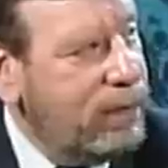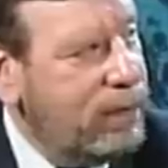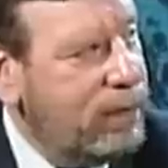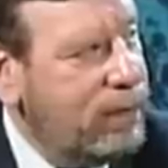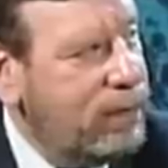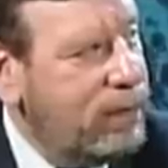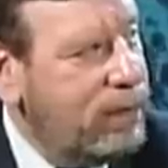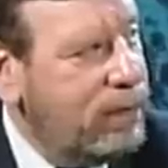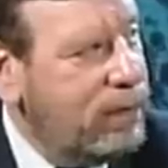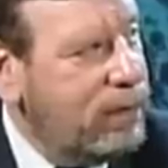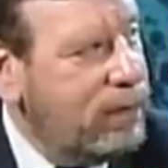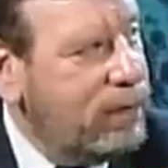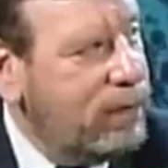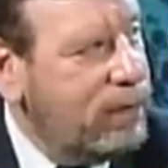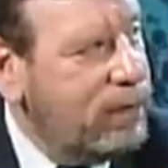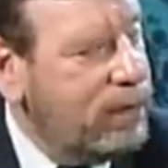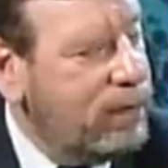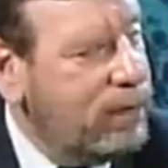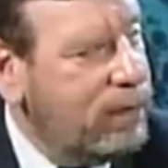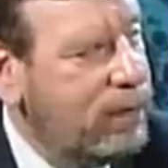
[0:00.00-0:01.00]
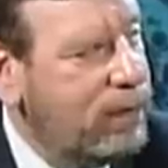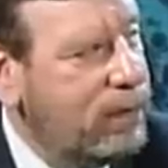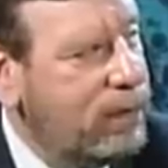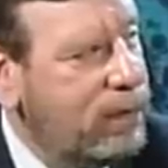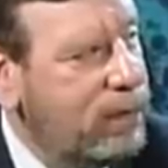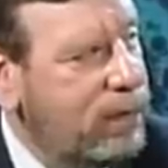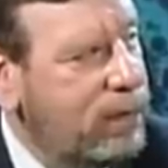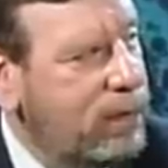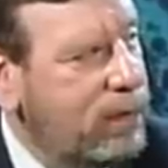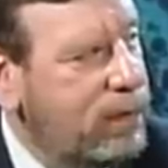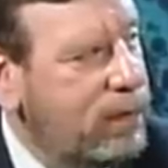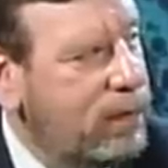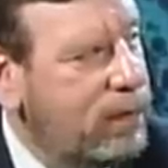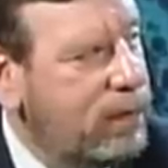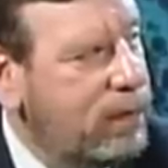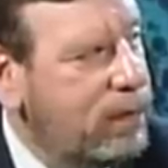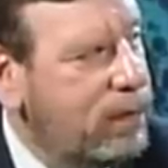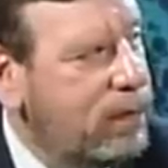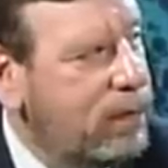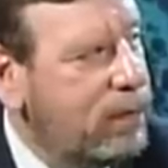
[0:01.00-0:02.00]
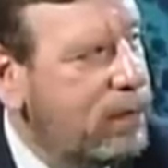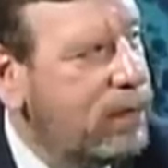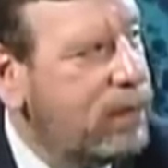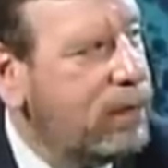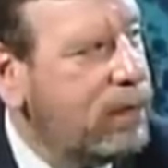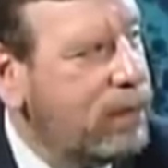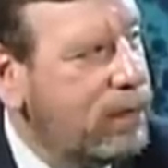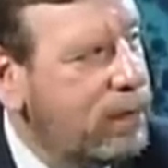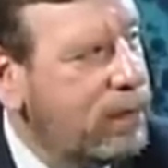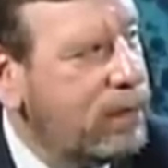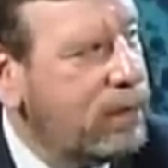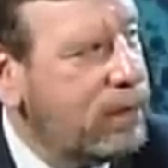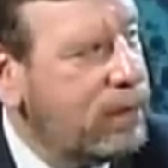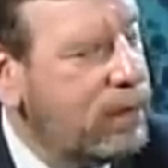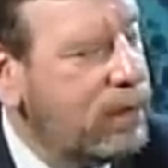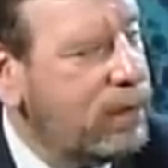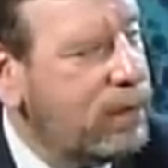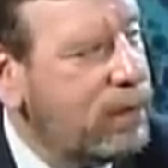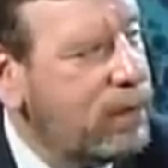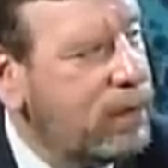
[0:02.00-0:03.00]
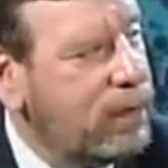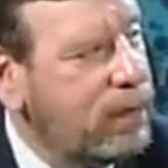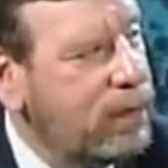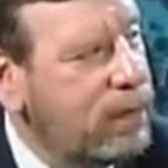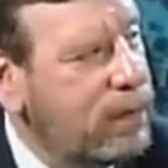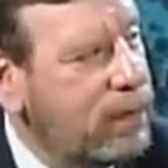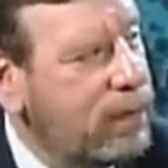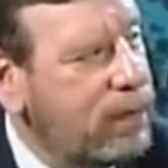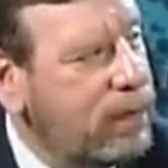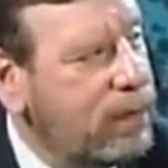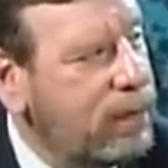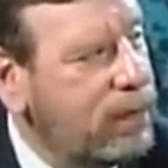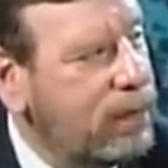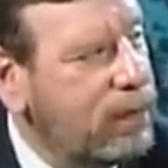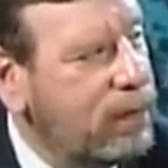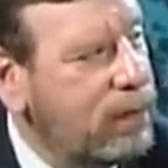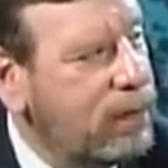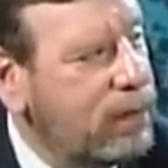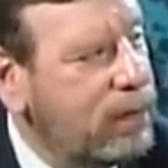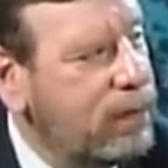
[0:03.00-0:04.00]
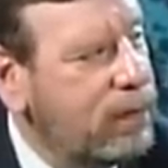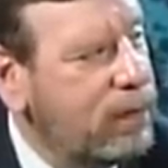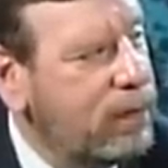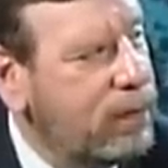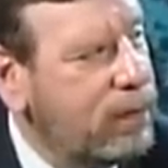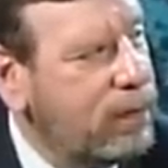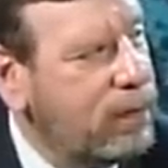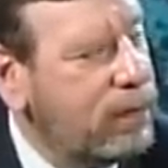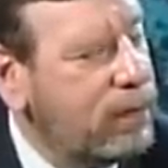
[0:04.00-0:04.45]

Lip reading: [no speech]